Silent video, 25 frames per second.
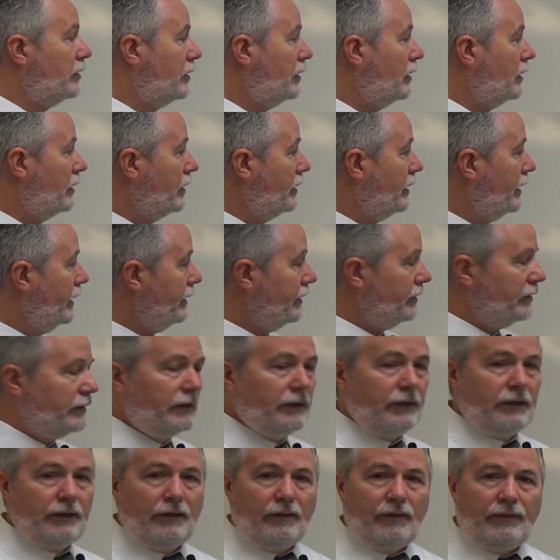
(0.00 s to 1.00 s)
All right,
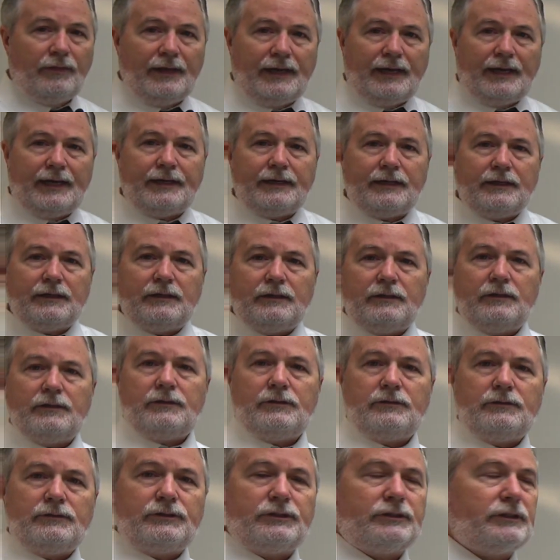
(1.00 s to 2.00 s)
that
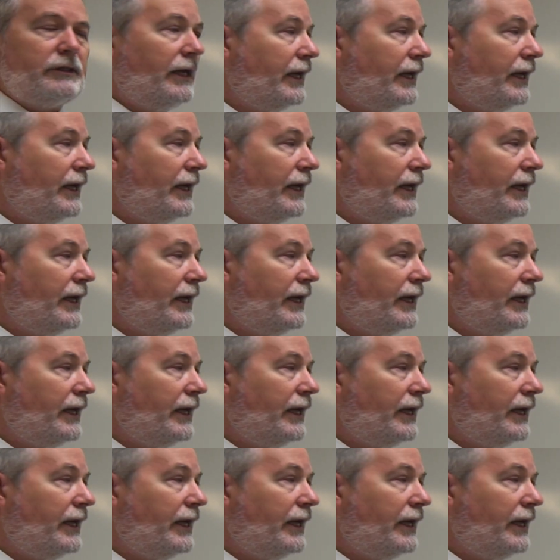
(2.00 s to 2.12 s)
is